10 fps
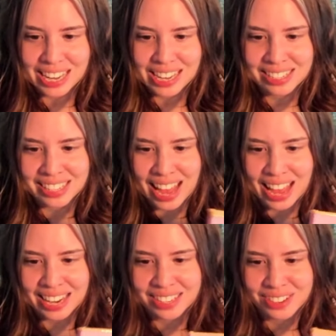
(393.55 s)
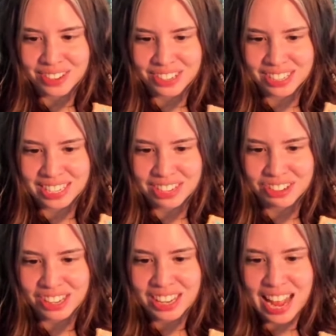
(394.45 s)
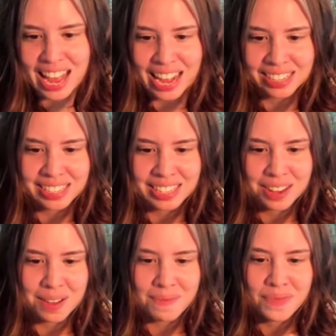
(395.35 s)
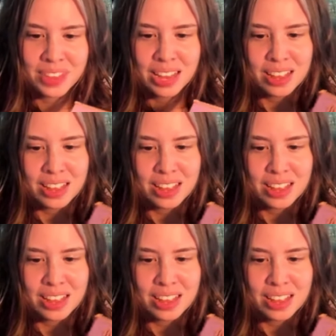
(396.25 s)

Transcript: is that it's not just digital, it has some